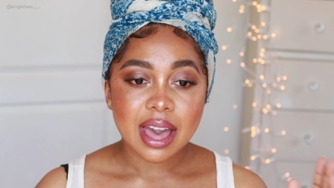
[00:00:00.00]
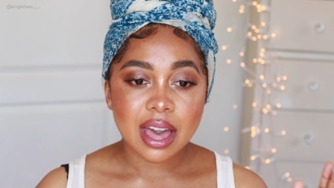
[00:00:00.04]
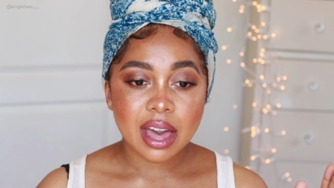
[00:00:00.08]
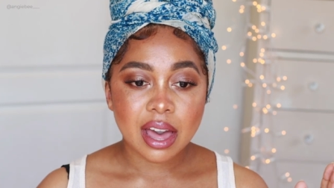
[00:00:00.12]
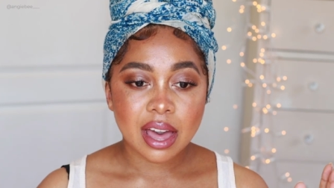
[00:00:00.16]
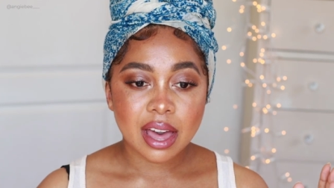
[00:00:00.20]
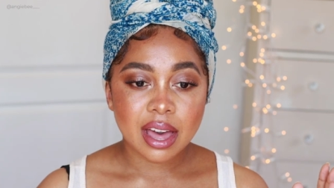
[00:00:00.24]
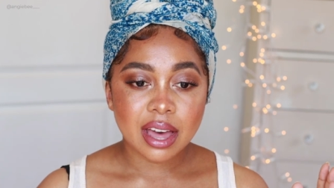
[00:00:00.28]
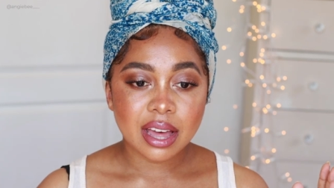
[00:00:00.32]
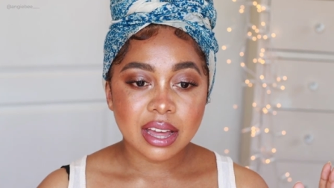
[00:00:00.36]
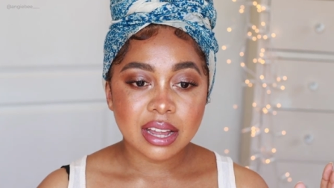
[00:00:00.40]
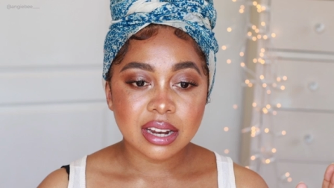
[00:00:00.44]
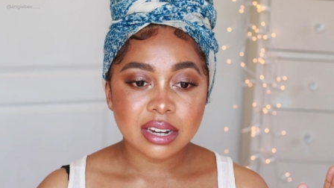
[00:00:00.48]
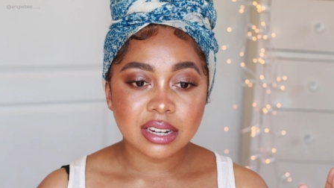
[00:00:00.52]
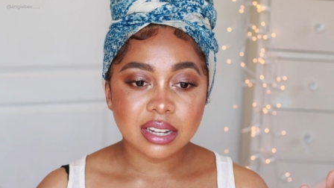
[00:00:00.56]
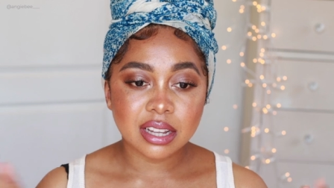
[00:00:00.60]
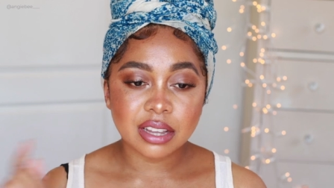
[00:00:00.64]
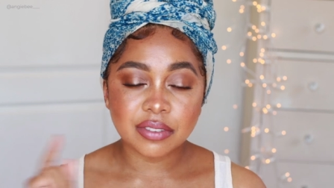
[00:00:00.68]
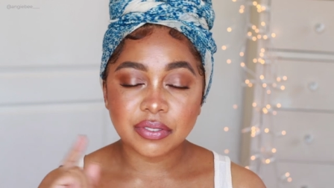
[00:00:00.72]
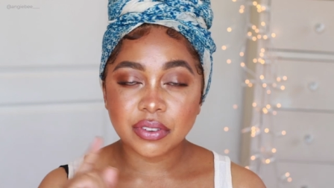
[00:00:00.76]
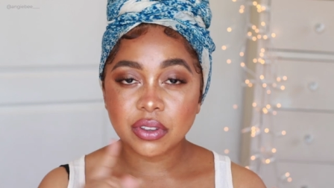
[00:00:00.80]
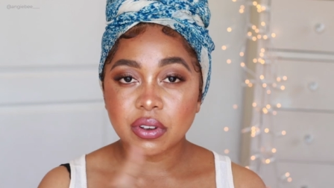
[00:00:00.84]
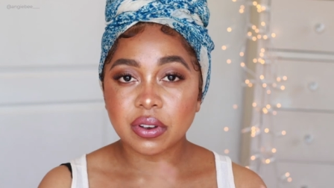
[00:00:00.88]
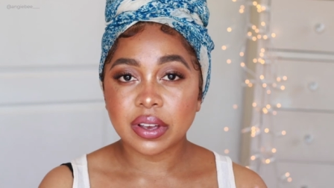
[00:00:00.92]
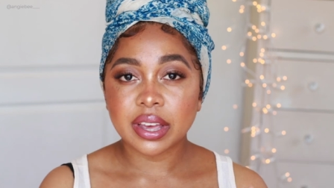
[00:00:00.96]
and
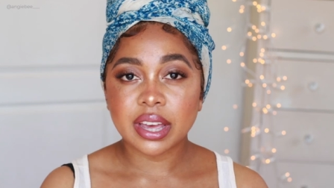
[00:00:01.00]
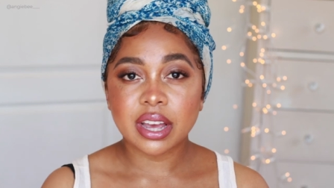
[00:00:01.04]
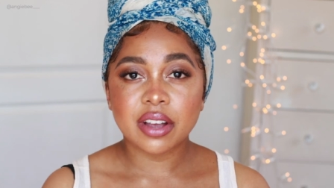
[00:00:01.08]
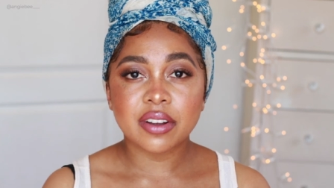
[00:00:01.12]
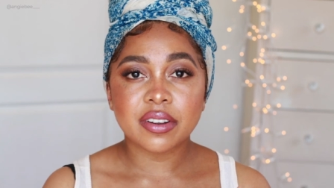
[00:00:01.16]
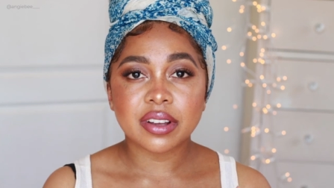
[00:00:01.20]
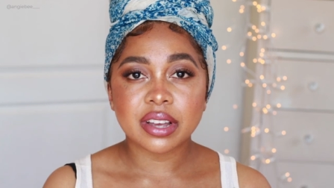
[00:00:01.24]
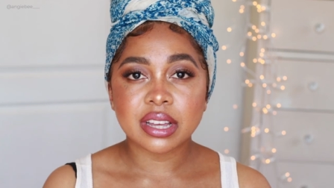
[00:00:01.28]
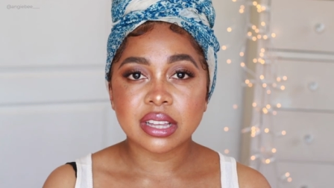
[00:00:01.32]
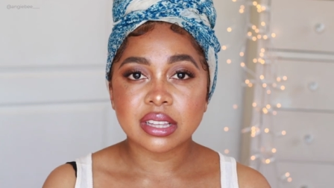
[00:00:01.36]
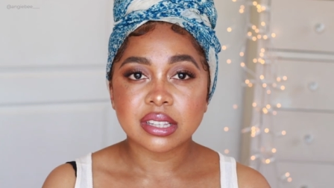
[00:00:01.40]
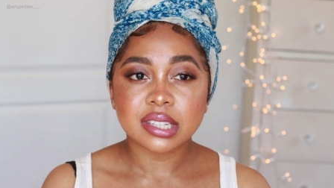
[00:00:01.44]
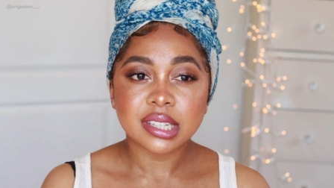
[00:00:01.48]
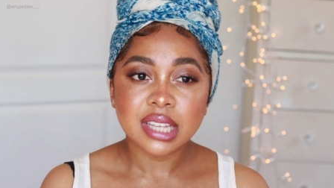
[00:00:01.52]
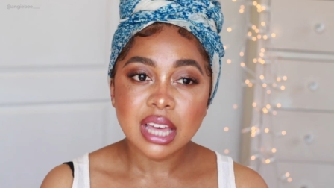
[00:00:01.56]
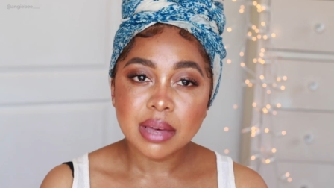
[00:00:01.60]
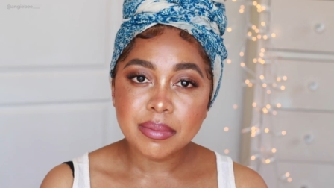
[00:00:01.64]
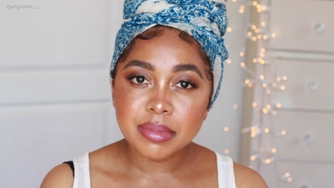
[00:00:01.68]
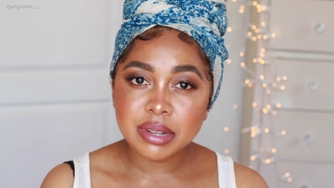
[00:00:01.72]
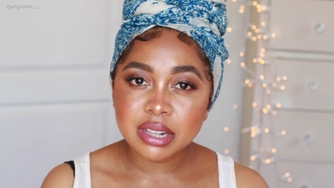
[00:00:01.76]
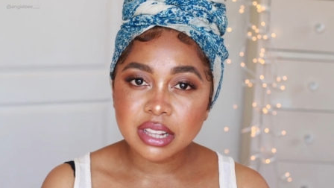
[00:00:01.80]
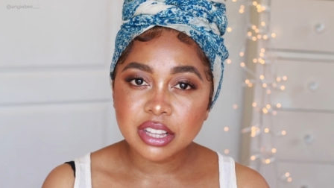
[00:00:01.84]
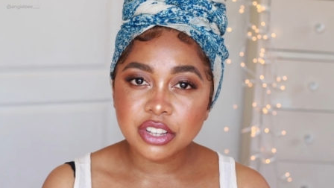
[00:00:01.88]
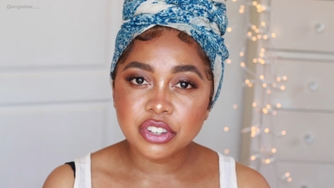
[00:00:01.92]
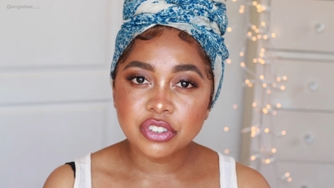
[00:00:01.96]
if your hair is
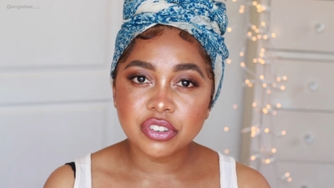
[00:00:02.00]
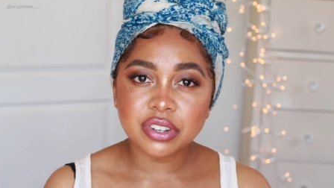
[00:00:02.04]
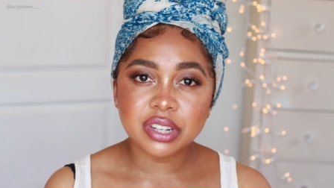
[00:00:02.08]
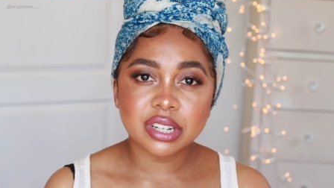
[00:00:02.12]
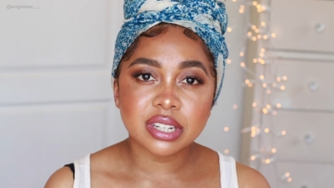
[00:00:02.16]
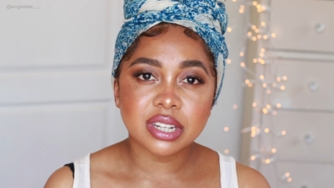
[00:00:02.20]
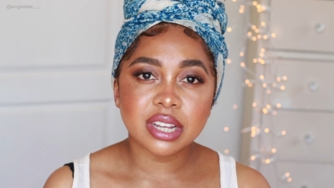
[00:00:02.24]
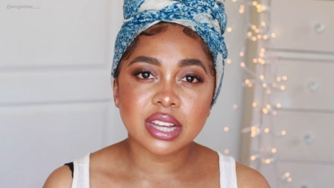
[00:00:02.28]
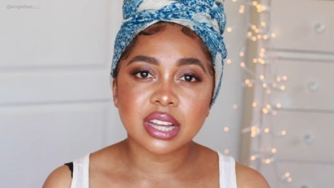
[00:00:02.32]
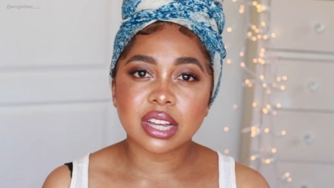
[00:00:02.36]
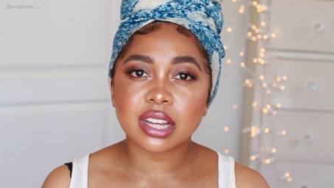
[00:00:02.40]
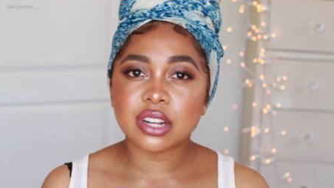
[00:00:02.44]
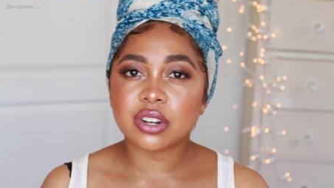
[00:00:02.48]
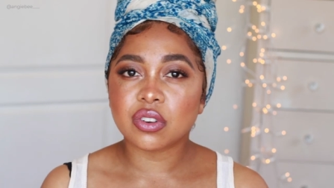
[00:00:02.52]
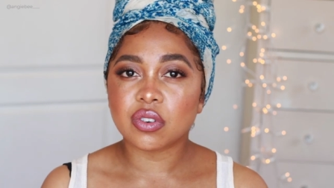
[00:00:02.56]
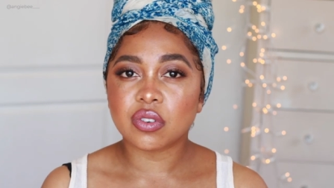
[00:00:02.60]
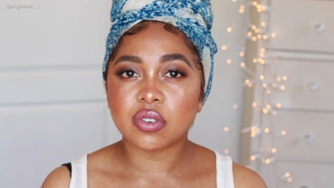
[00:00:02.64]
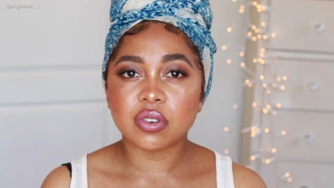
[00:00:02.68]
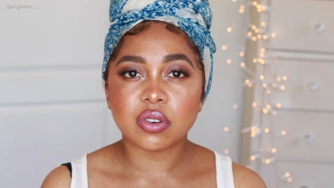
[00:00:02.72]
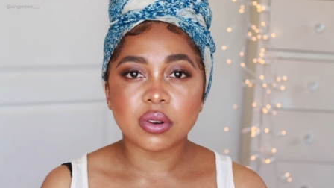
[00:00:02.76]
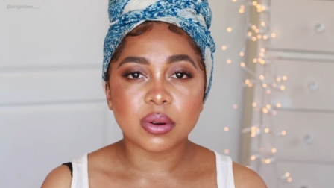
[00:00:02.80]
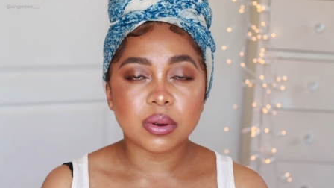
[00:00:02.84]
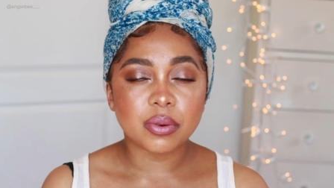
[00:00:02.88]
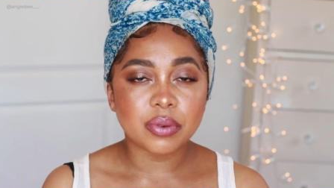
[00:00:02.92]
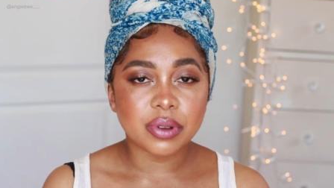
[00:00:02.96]
chemically treated
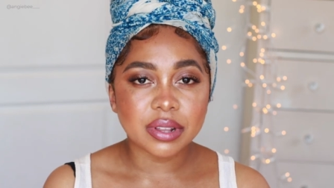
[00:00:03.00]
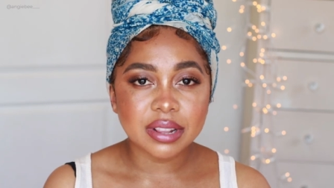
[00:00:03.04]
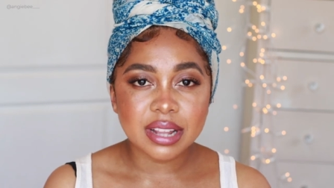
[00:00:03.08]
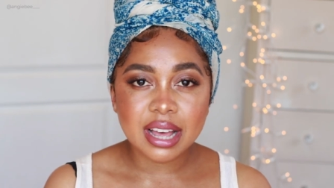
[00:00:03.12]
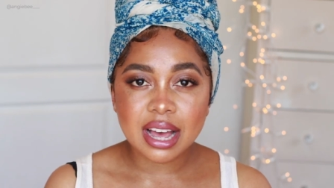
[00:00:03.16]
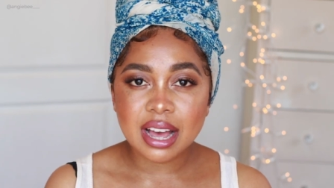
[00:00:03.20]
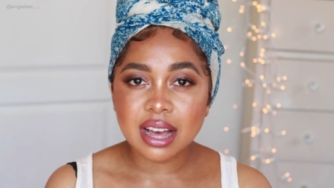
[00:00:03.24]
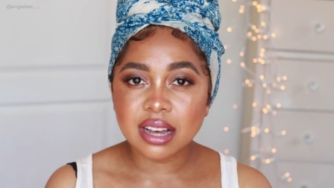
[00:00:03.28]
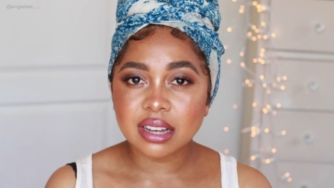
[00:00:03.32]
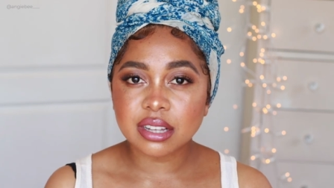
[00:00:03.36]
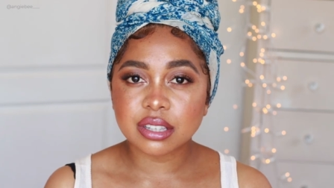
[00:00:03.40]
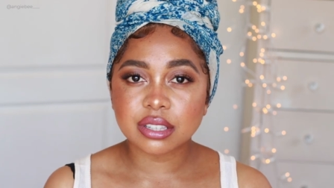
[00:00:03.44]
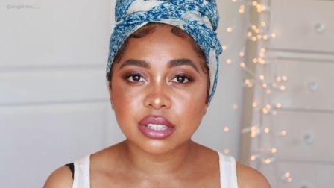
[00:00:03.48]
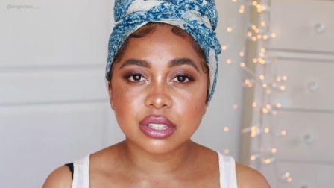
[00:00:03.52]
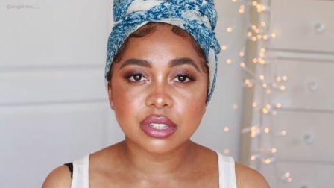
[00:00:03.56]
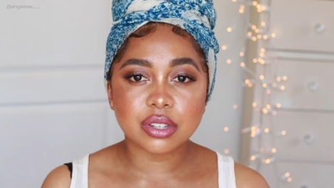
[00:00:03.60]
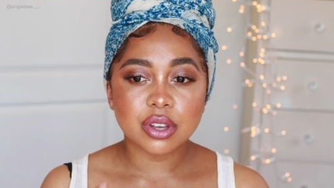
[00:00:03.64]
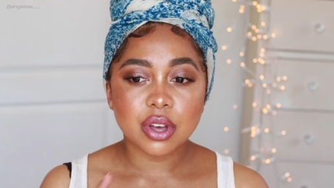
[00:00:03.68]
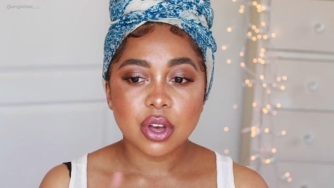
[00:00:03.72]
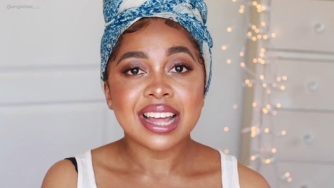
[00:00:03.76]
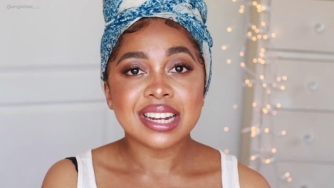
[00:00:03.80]
or relaxed.